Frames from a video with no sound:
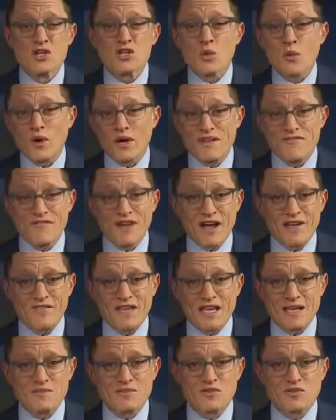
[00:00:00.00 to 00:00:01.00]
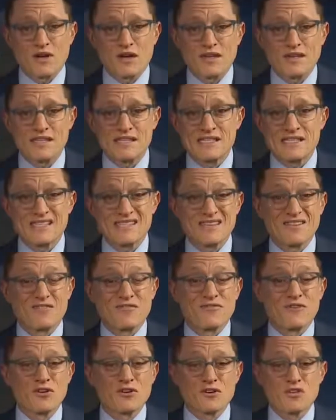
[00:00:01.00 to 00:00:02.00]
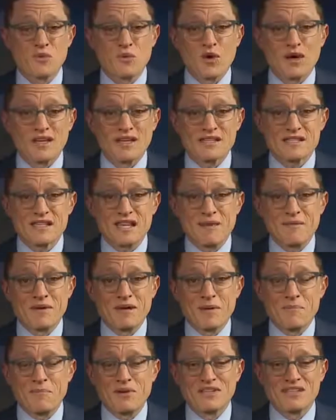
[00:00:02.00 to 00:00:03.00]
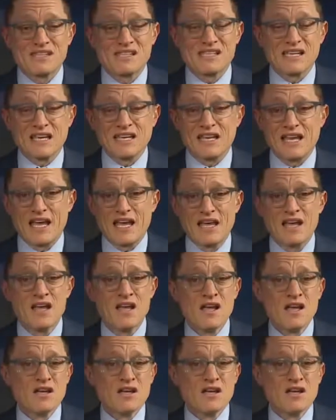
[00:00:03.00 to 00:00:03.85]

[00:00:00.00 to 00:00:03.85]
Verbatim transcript: 25 games throughout the season. The first one is coming up on Sunday.